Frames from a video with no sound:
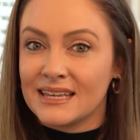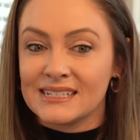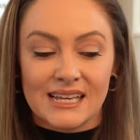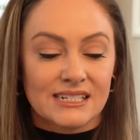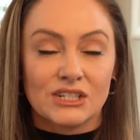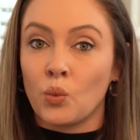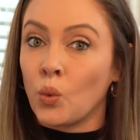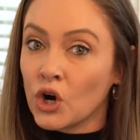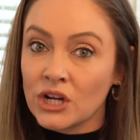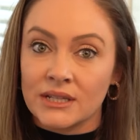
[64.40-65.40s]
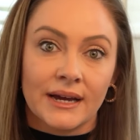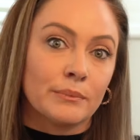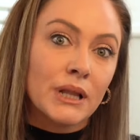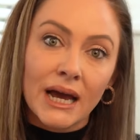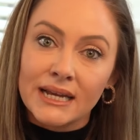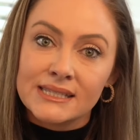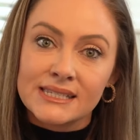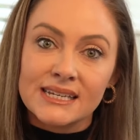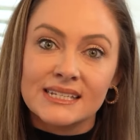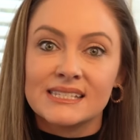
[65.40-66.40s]
things that didn't work like
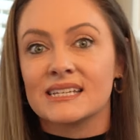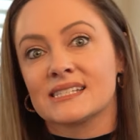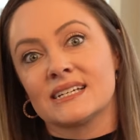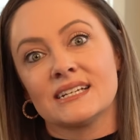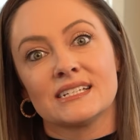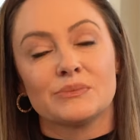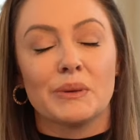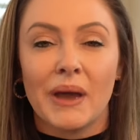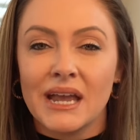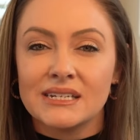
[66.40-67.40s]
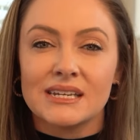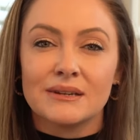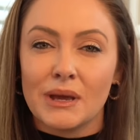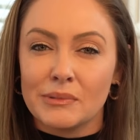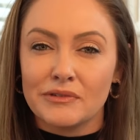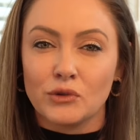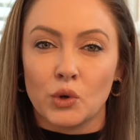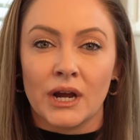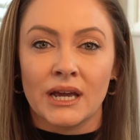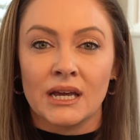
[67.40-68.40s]
appliances, things that needed to be painted, maybe
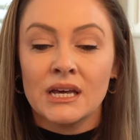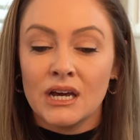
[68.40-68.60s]
flooring.